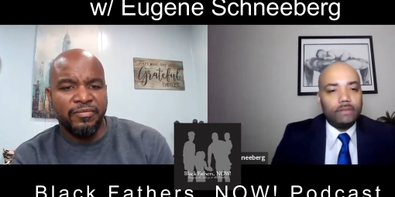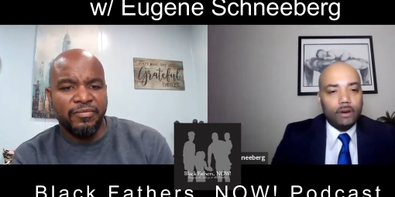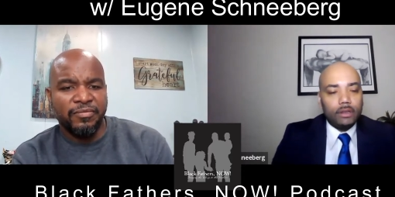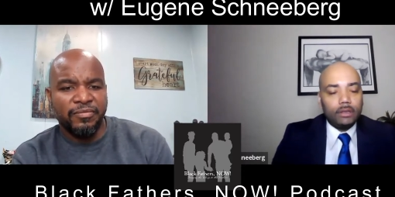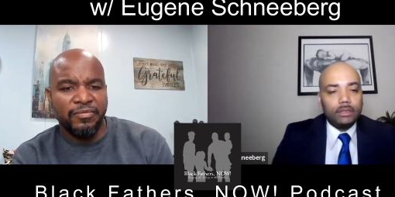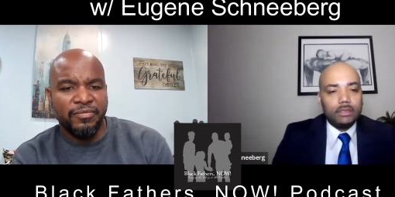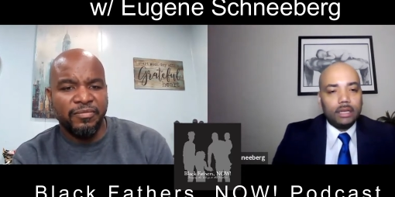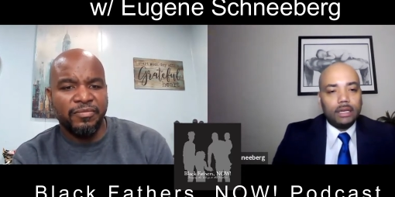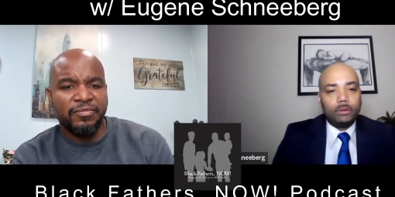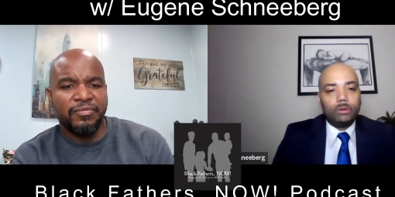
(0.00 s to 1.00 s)
Speaker 1: a father
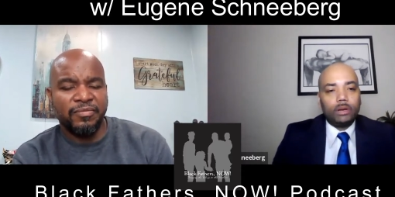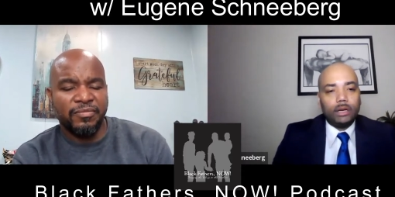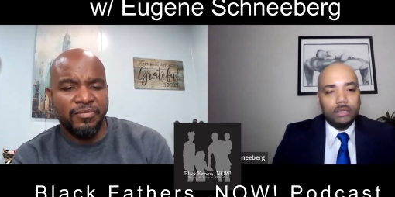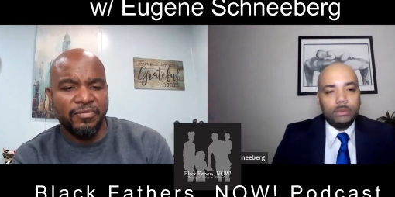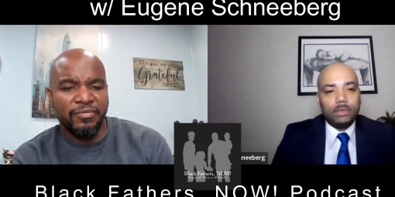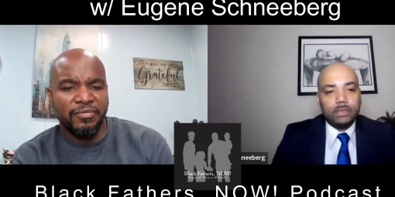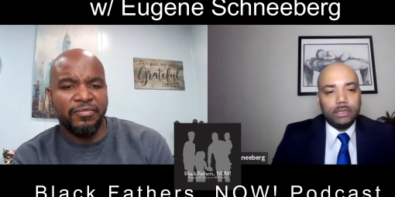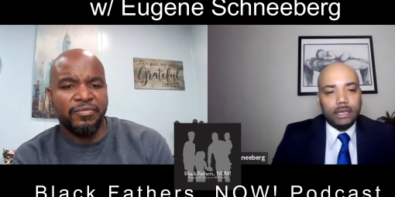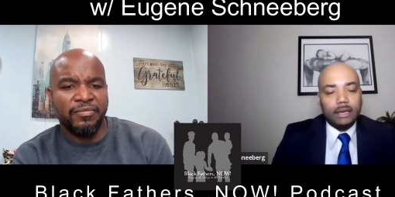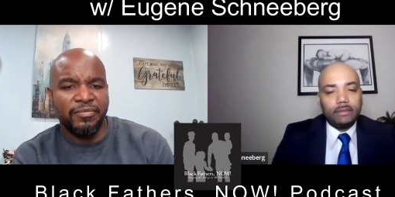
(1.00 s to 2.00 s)
looks like and what a husband
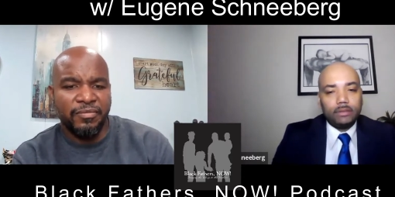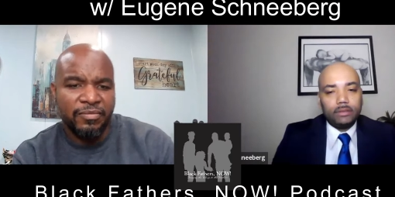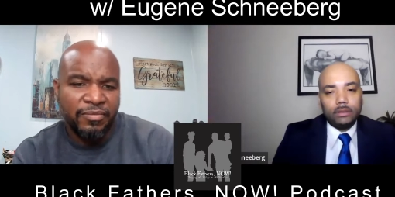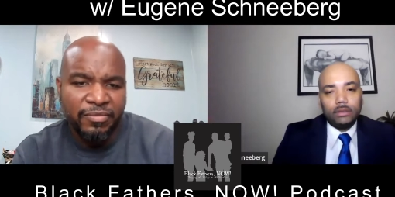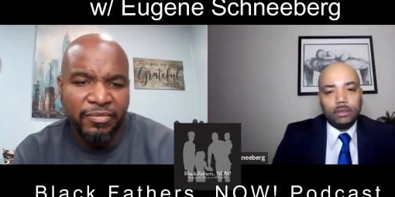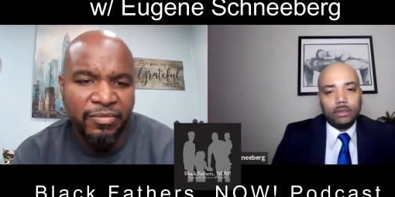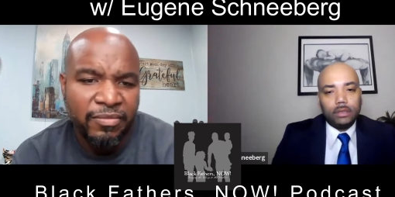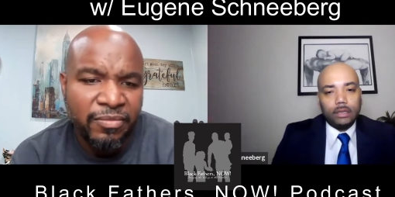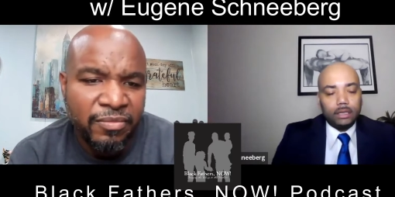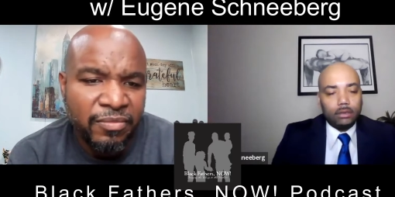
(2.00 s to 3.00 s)
looks like after
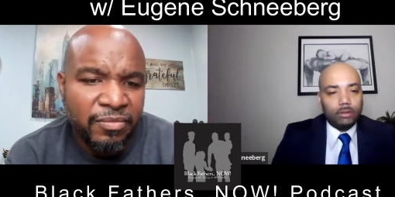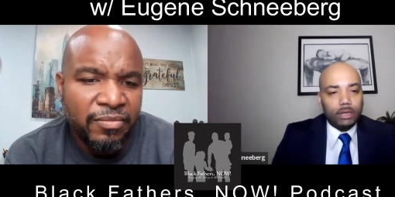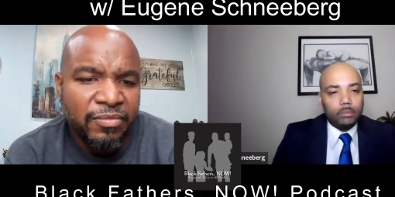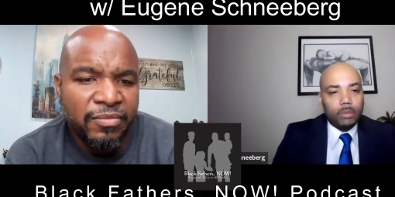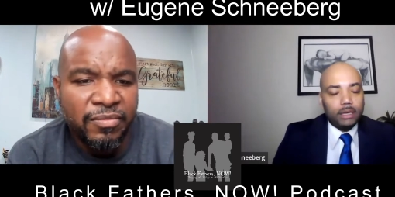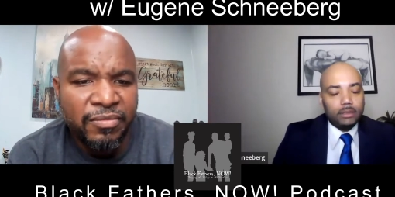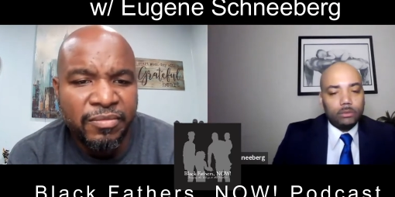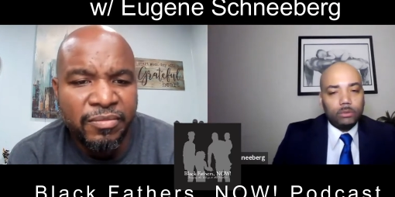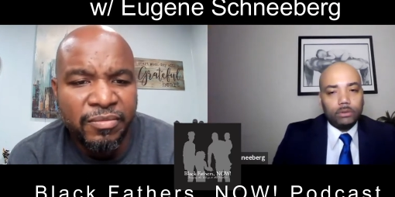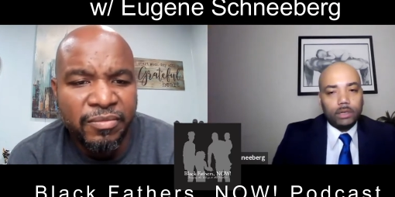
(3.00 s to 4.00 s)
the late great
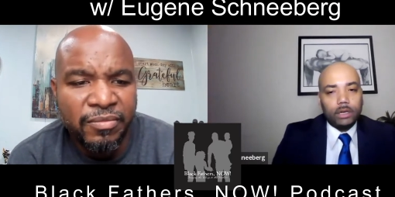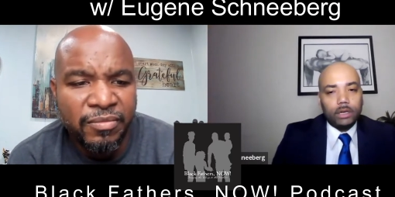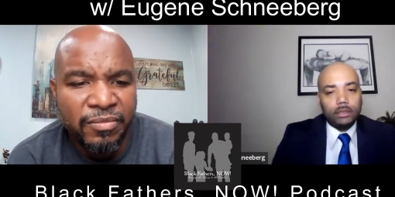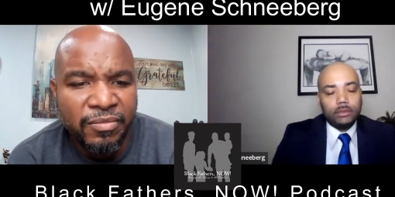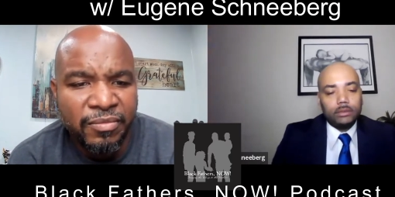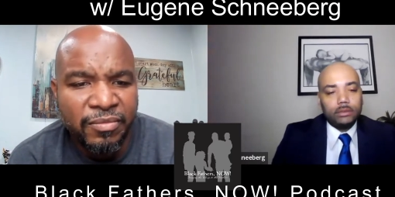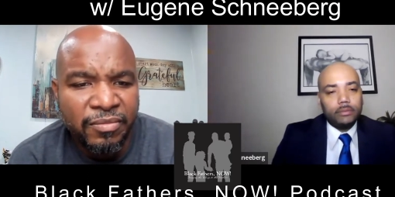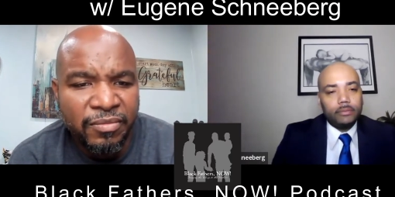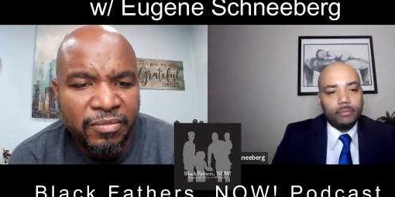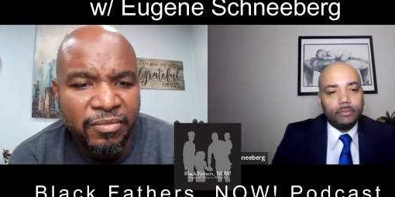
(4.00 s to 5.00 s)
Pastor Warren Collins.
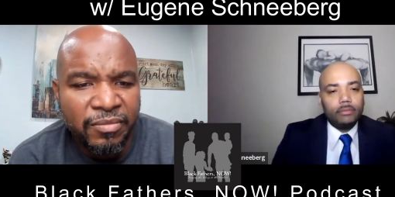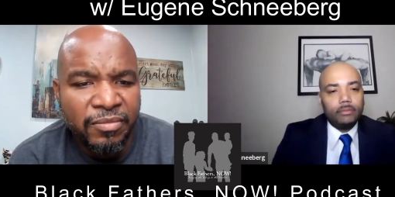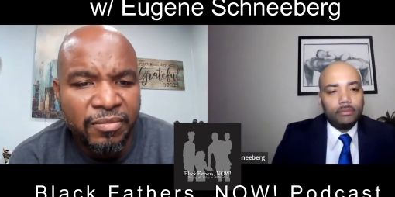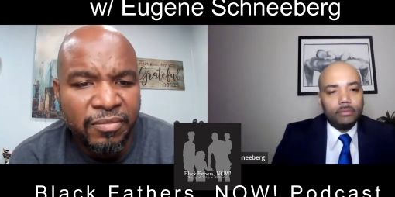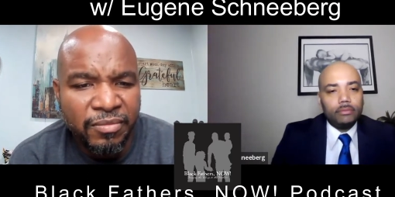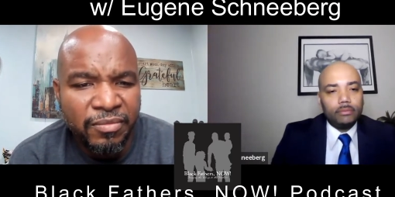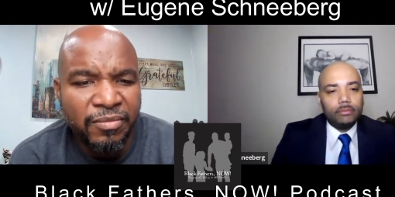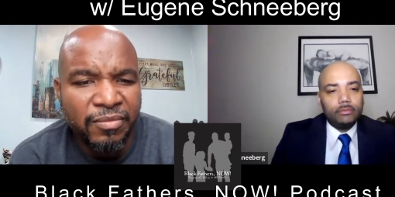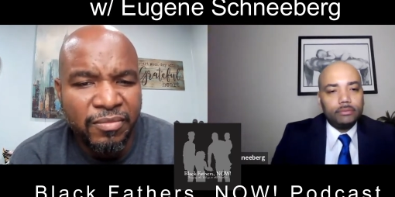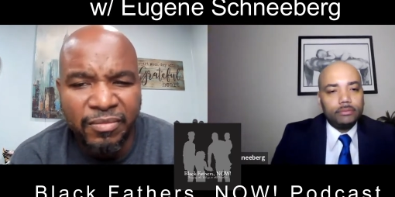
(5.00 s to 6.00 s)

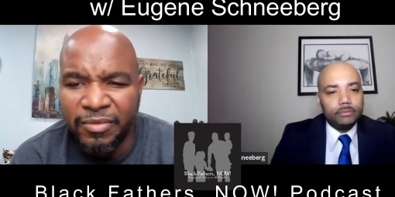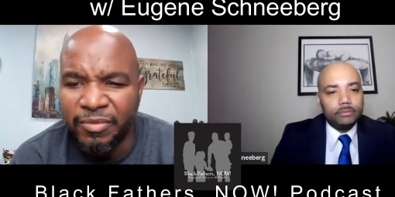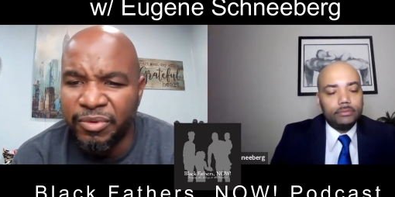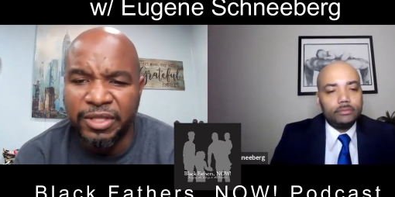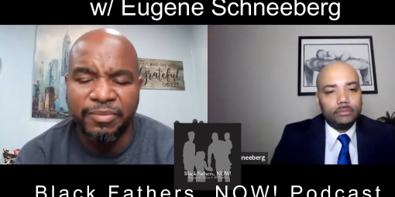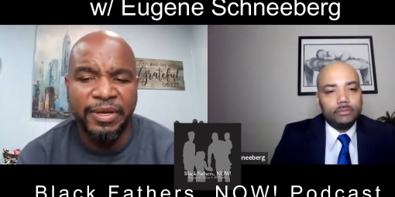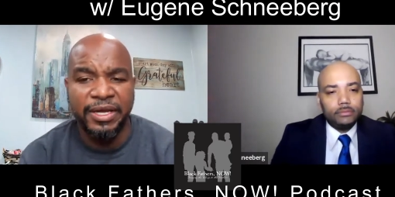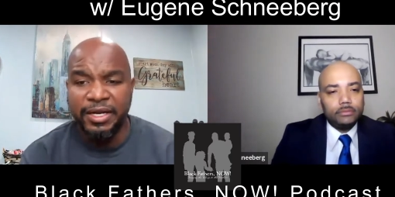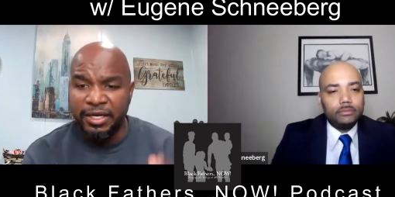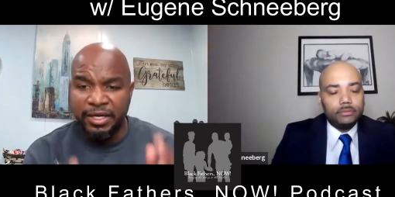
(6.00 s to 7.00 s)
Speaker 2: Mm-hmm. Brother,
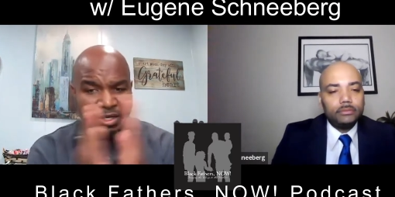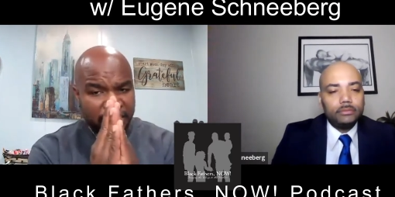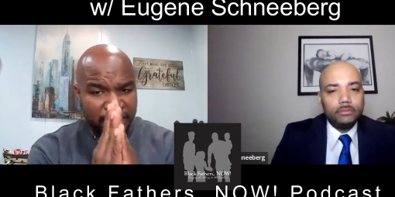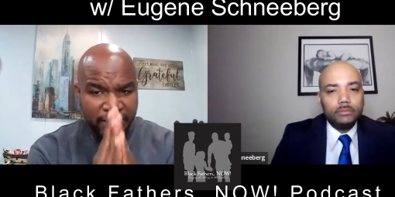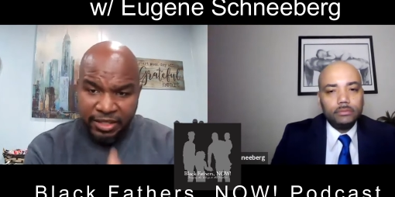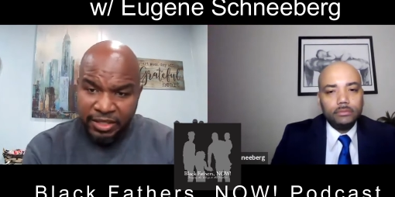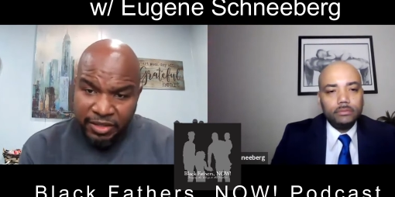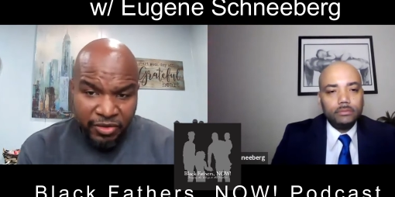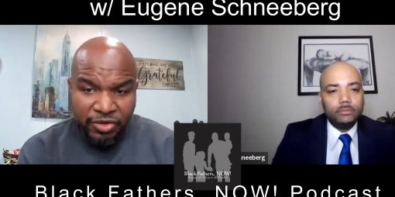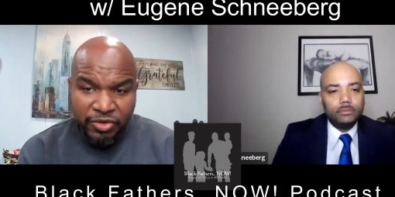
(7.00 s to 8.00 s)
man,
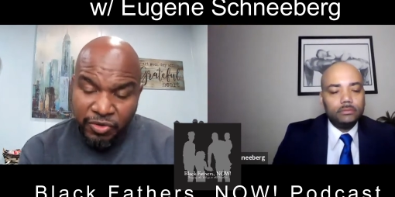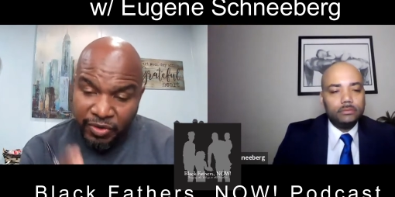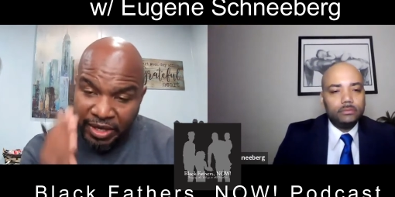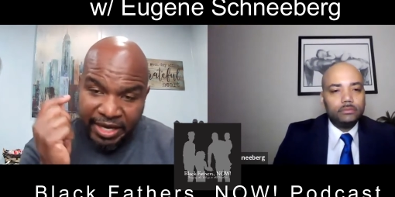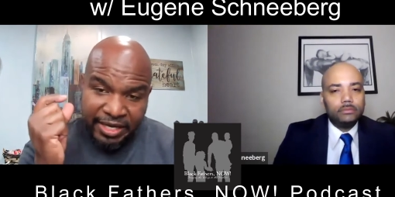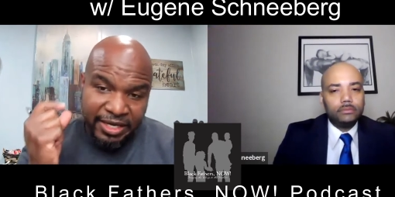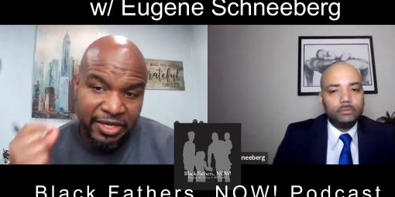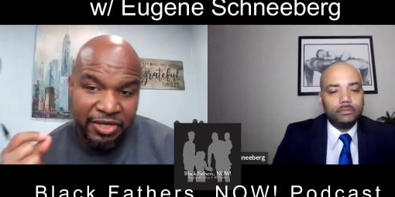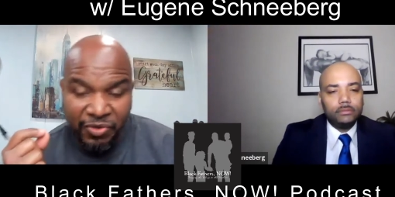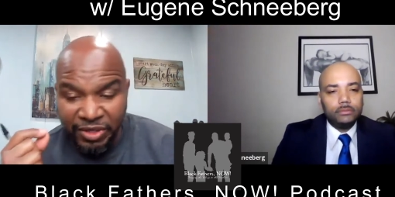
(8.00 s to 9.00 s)
you, you got
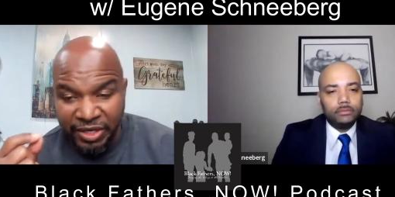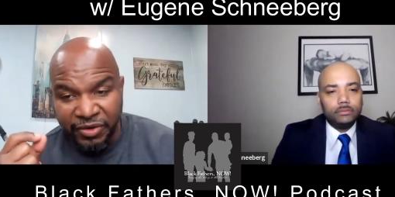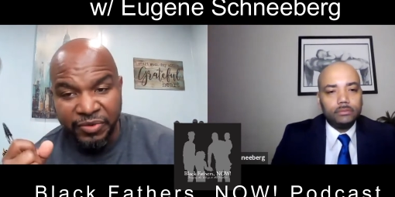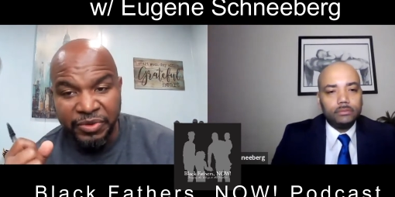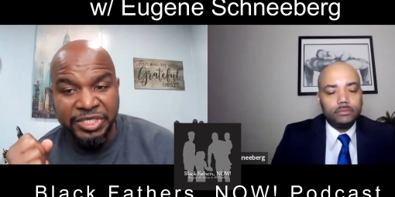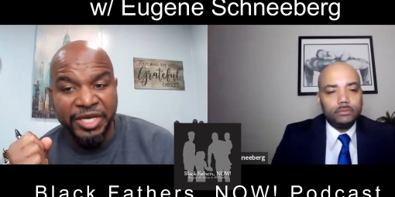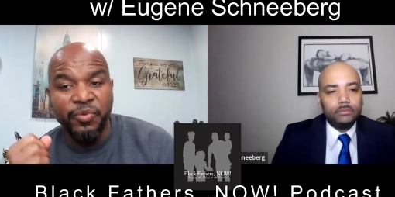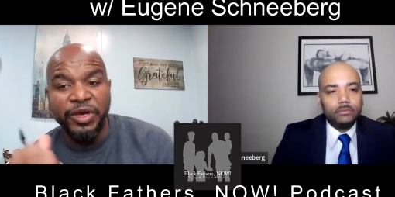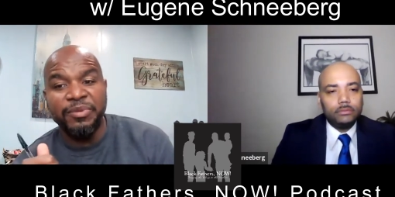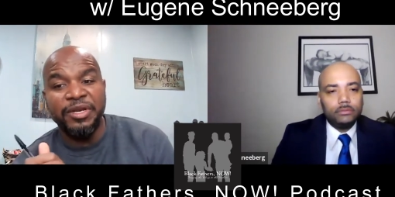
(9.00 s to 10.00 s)
you literally when you say
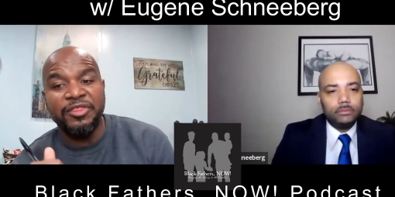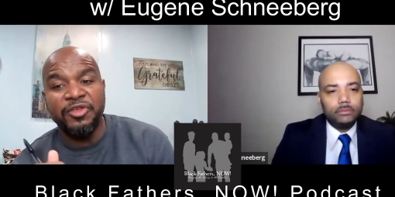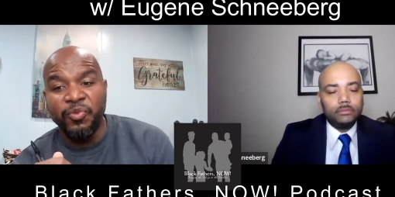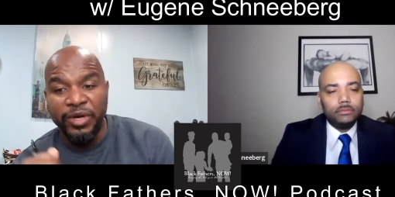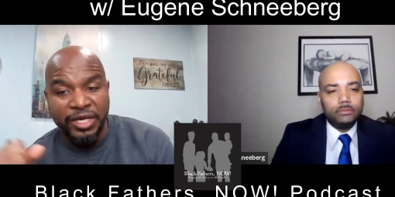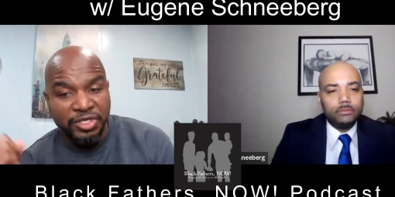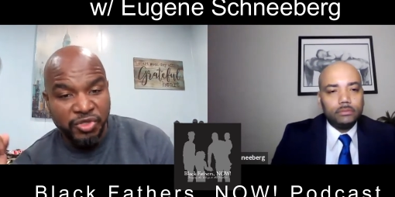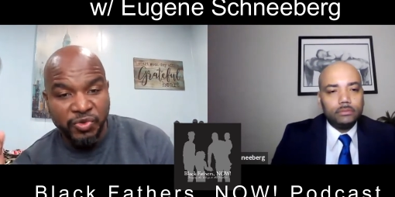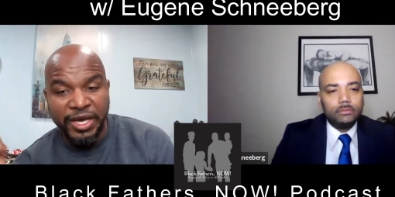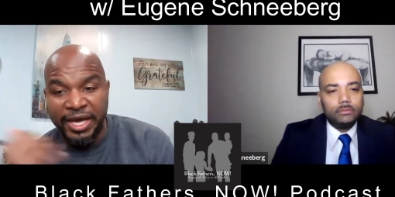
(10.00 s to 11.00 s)
wind beneath your wings
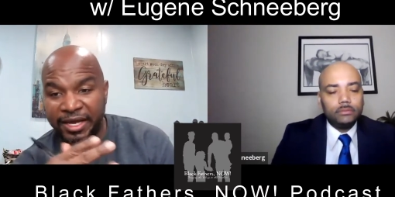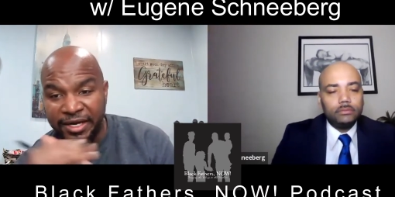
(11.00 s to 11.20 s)
you got